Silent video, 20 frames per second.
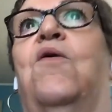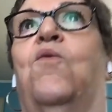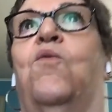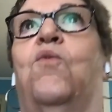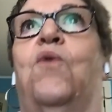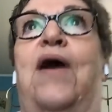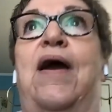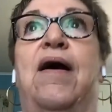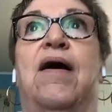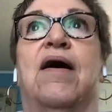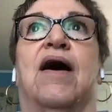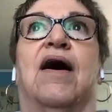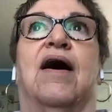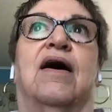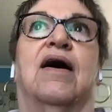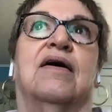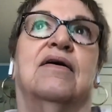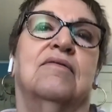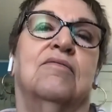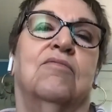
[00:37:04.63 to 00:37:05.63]

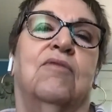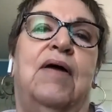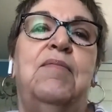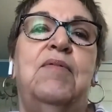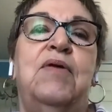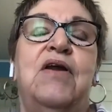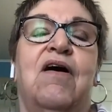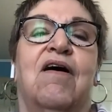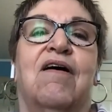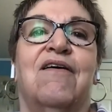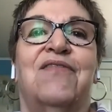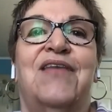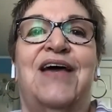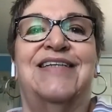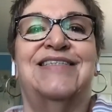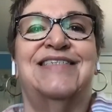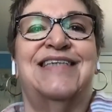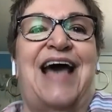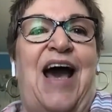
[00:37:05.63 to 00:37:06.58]
webinar that's